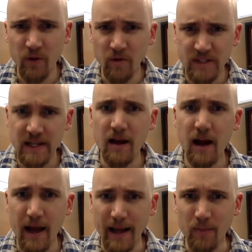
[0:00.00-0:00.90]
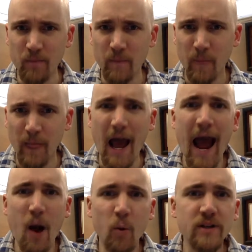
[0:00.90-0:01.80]
that over time,
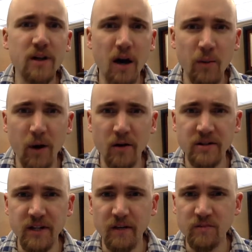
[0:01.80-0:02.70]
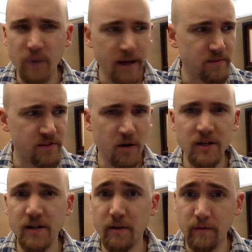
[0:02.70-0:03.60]
how we talk about ourselves might start
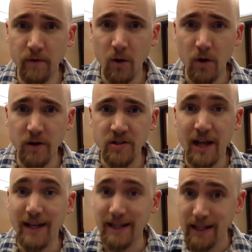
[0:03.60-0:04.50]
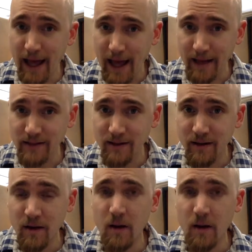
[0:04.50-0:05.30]
to diverge. And yet,